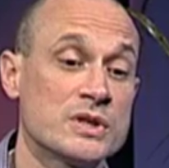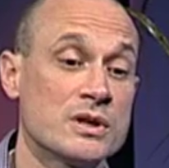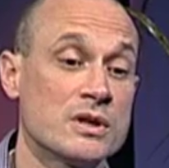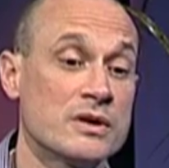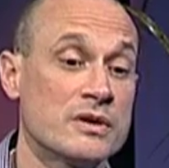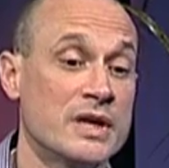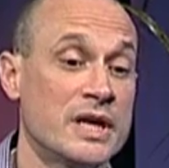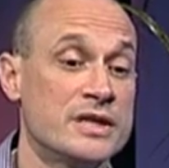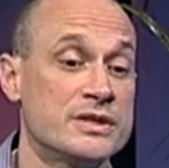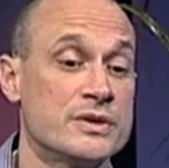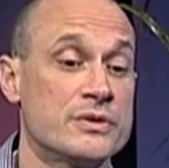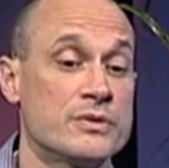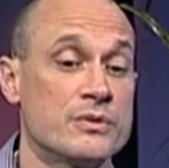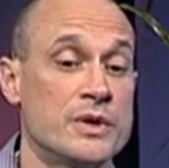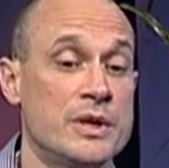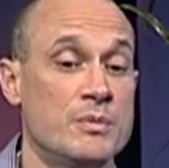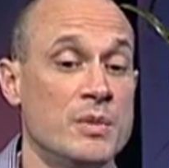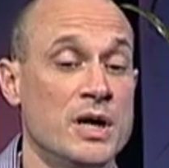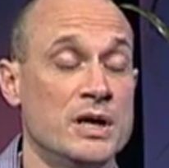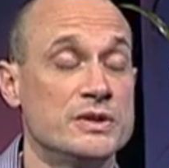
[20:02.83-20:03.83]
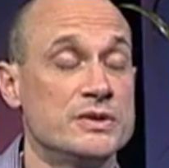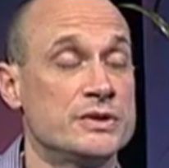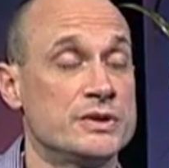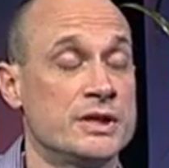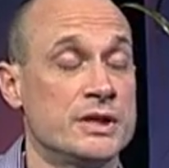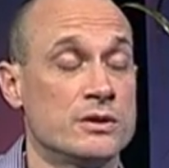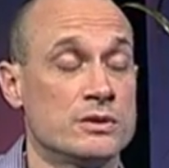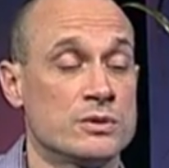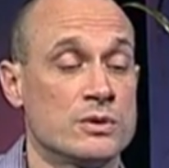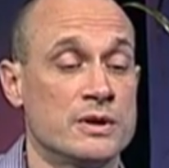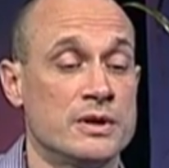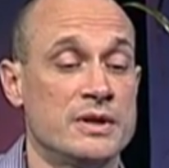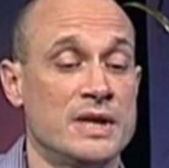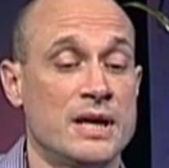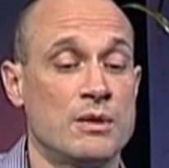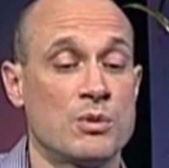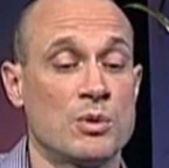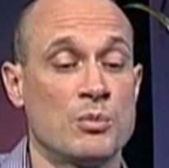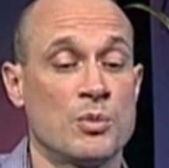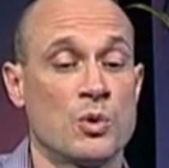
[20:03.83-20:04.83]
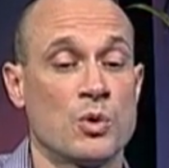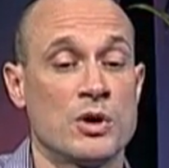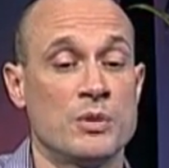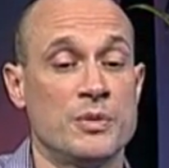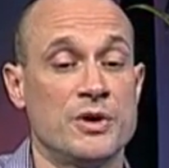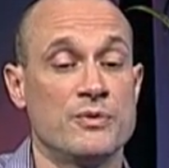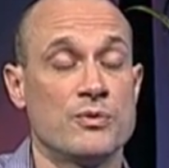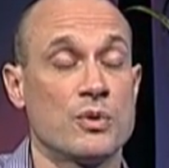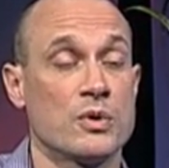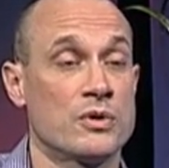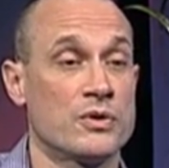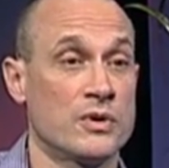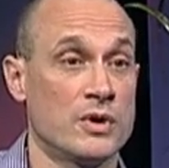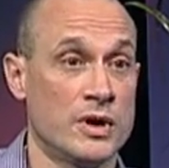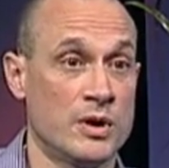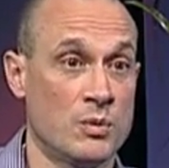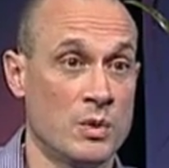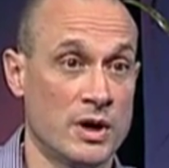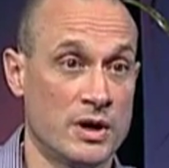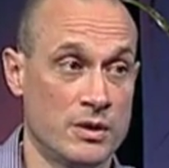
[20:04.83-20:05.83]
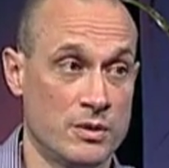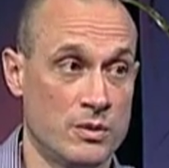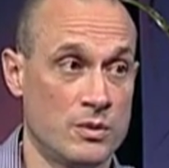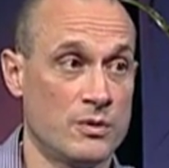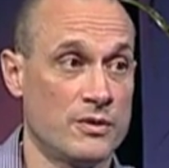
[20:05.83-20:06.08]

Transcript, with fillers: under the age of three months, children that were born before 30,